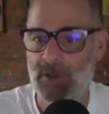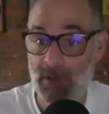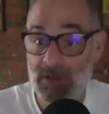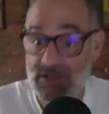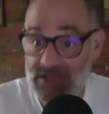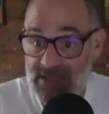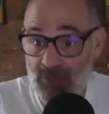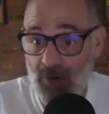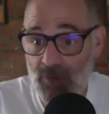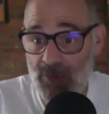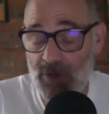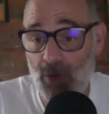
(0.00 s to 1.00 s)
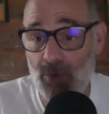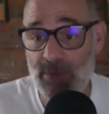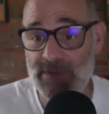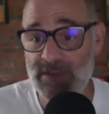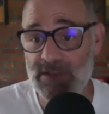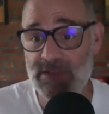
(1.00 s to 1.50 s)
You see where we're going with
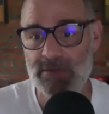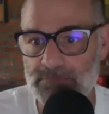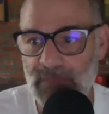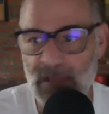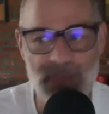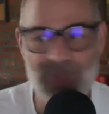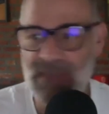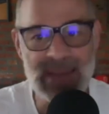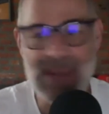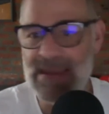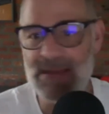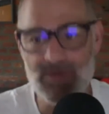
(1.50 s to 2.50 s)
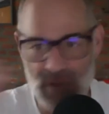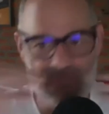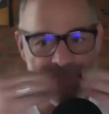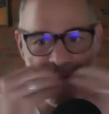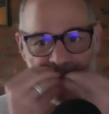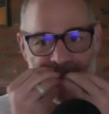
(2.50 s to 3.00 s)
this? If they can't
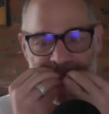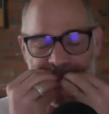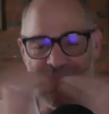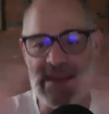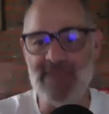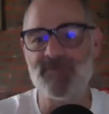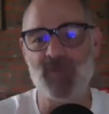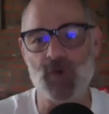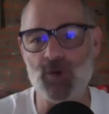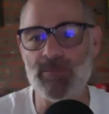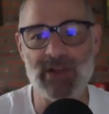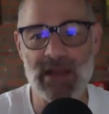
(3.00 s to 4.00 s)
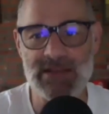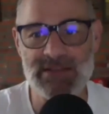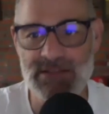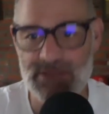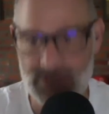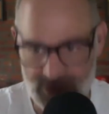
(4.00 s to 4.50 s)
verbalize
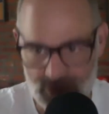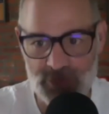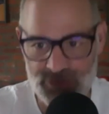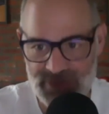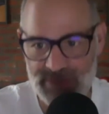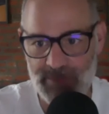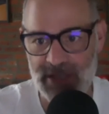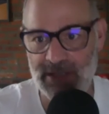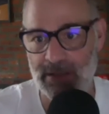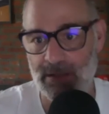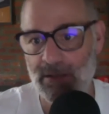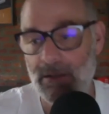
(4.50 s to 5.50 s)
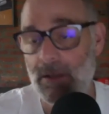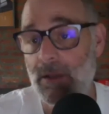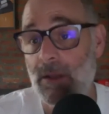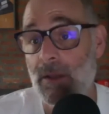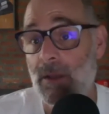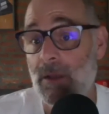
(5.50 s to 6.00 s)
this, you're losing money.
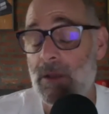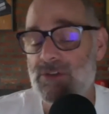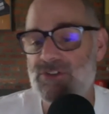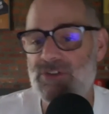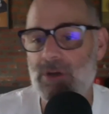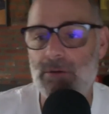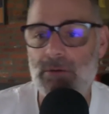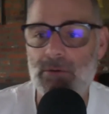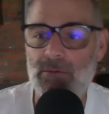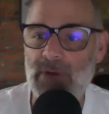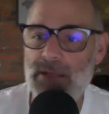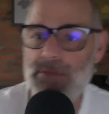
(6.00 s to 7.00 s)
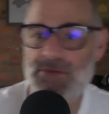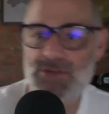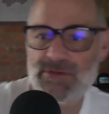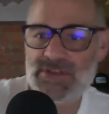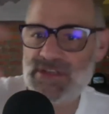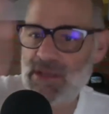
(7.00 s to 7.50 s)
So, right? So
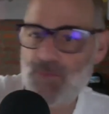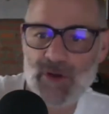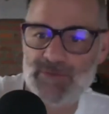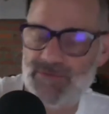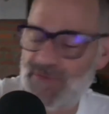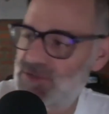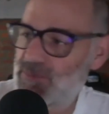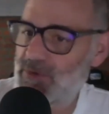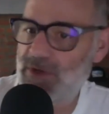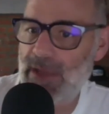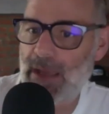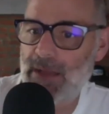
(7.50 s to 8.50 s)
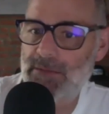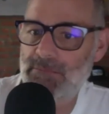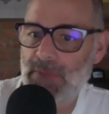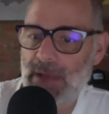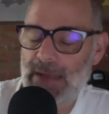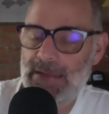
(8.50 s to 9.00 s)
same one, Facebook ad.
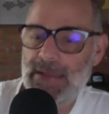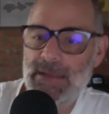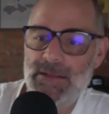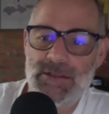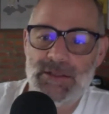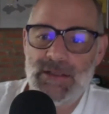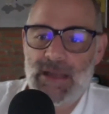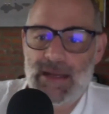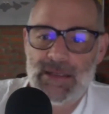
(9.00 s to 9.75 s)
I get